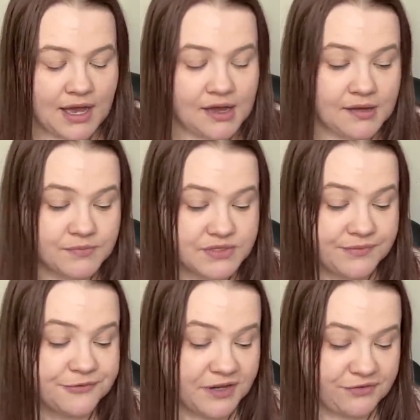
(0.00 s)
Um,
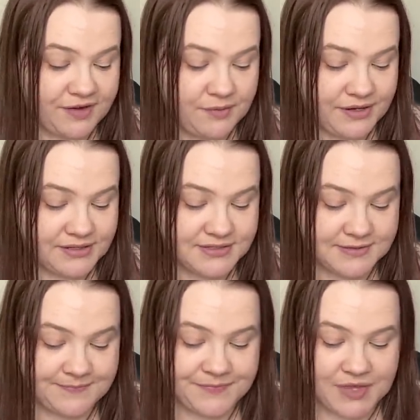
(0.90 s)
some fun fabrics.
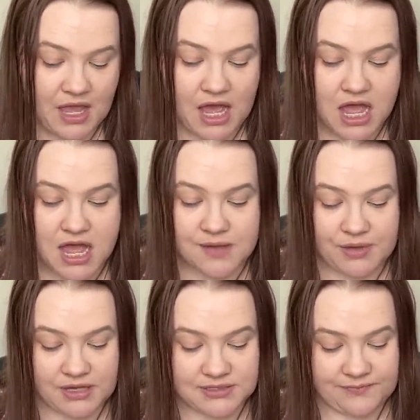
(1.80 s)
I
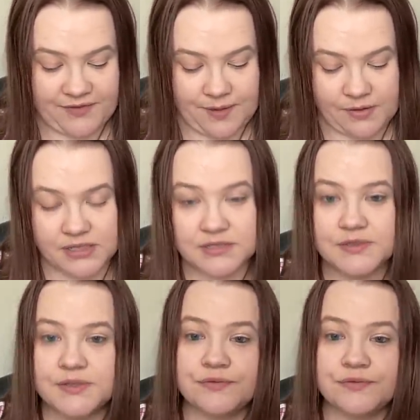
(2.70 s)
bought some fabrics